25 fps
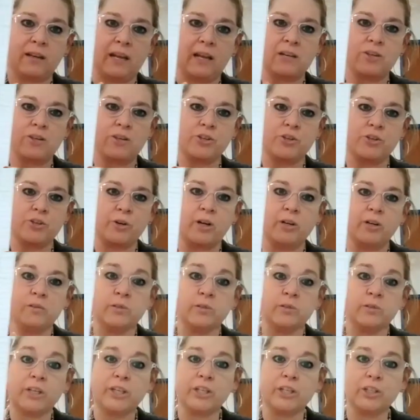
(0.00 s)
and your
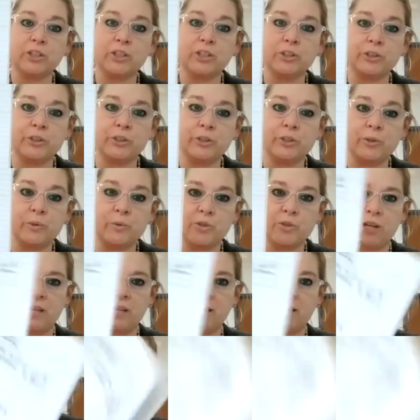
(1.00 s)
own
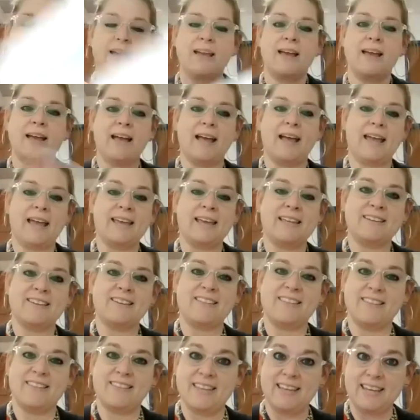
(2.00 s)
conclusion.
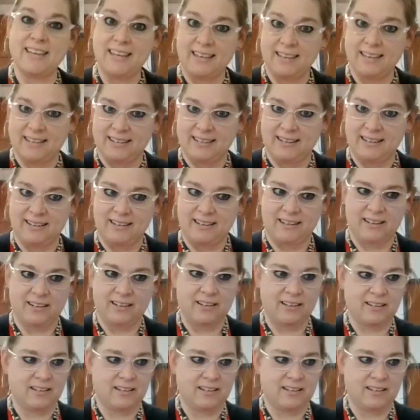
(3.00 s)
And then